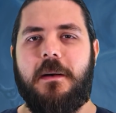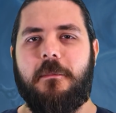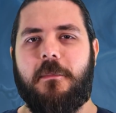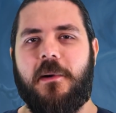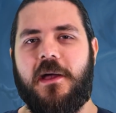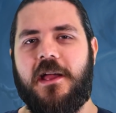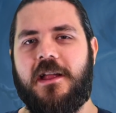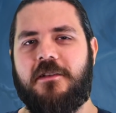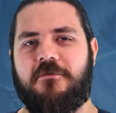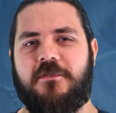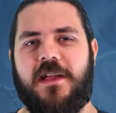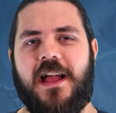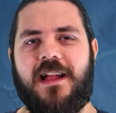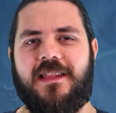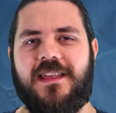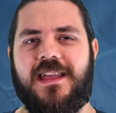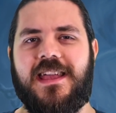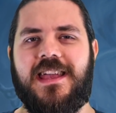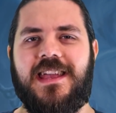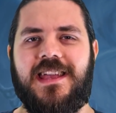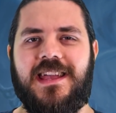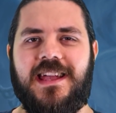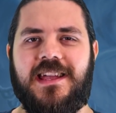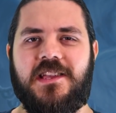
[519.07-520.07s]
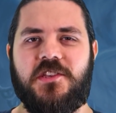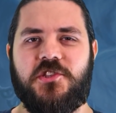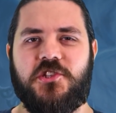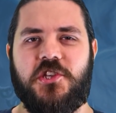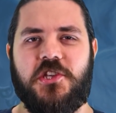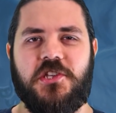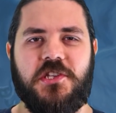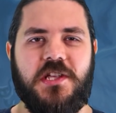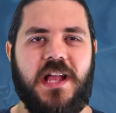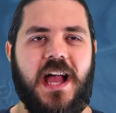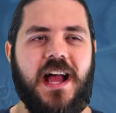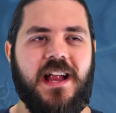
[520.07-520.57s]
but in reality, it's
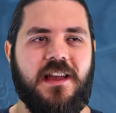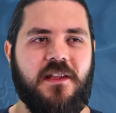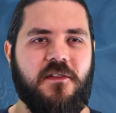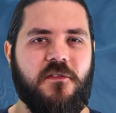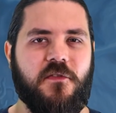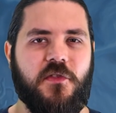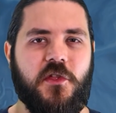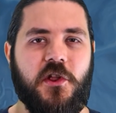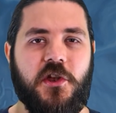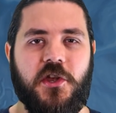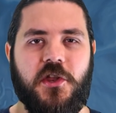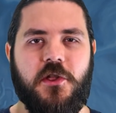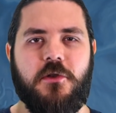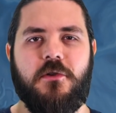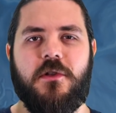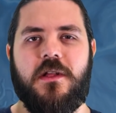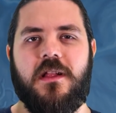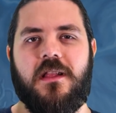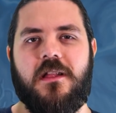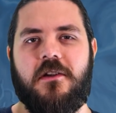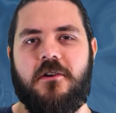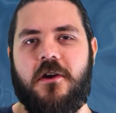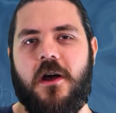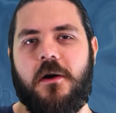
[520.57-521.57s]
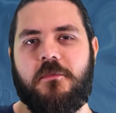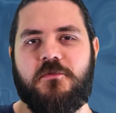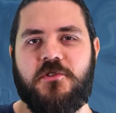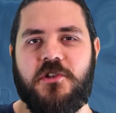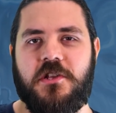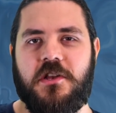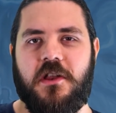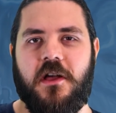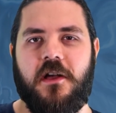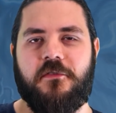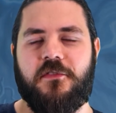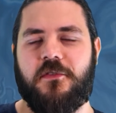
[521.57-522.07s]
just kind of the nuclear
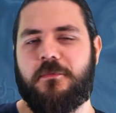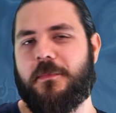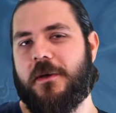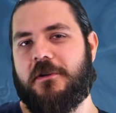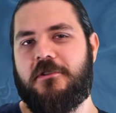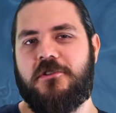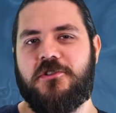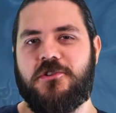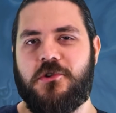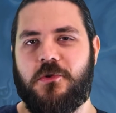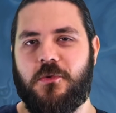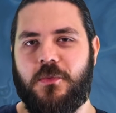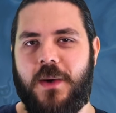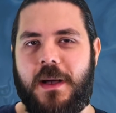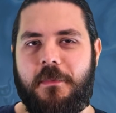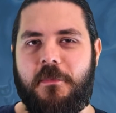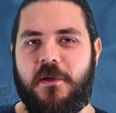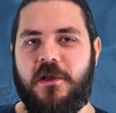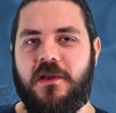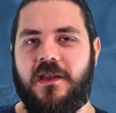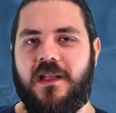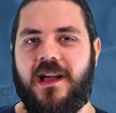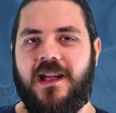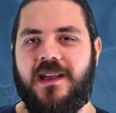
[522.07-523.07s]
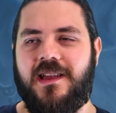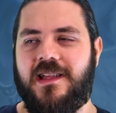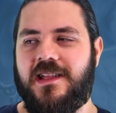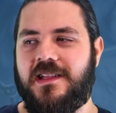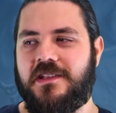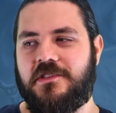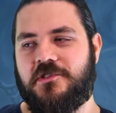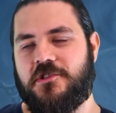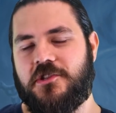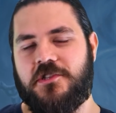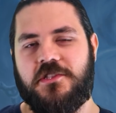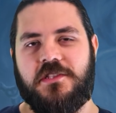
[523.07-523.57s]
option of spiritual weapon, and
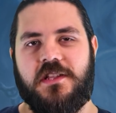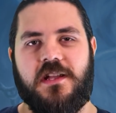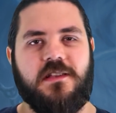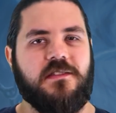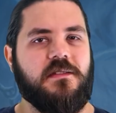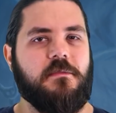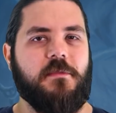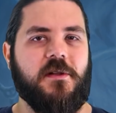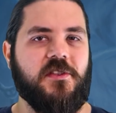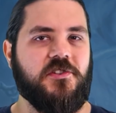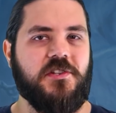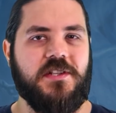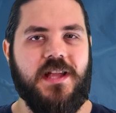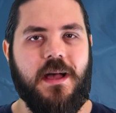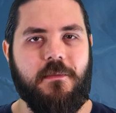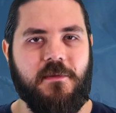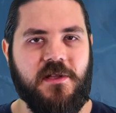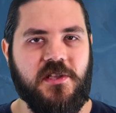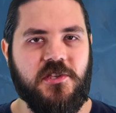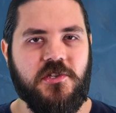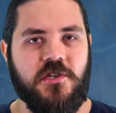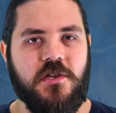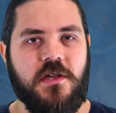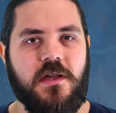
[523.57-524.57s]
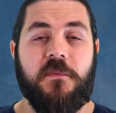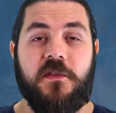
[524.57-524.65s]
it just does a bunch of damage.